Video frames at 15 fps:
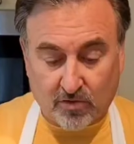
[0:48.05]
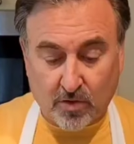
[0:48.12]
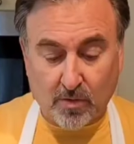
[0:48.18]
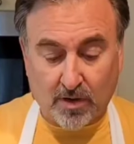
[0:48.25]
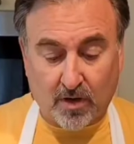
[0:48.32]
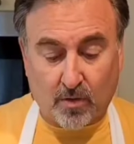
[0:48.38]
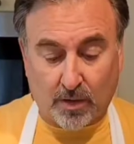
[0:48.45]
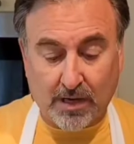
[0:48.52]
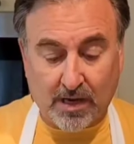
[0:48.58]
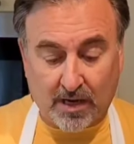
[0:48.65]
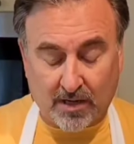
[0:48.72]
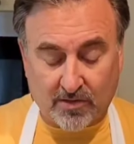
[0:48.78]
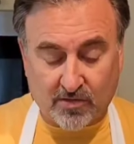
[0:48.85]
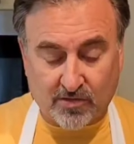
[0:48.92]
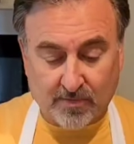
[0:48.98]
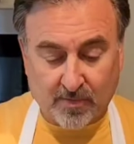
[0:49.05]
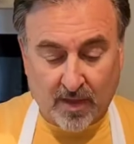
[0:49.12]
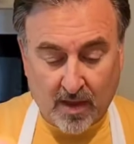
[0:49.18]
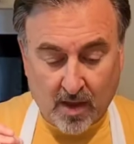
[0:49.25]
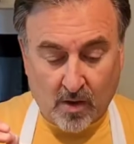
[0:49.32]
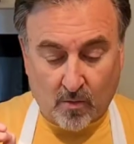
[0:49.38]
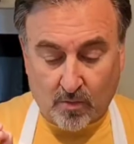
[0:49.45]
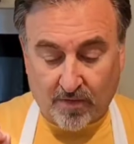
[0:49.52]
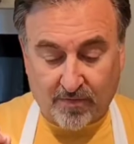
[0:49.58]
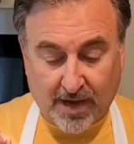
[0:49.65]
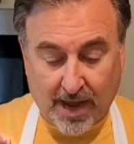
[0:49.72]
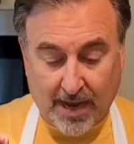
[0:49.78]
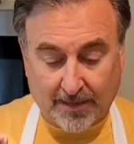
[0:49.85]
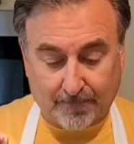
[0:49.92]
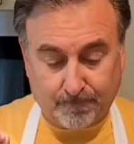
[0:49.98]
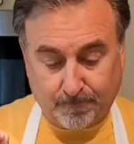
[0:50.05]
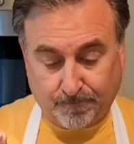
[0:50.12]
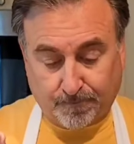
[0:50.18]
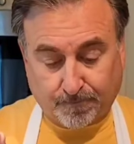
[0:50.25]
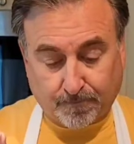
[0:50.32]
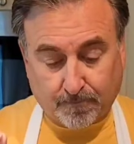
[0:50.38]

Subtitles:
2 ingredients. We've got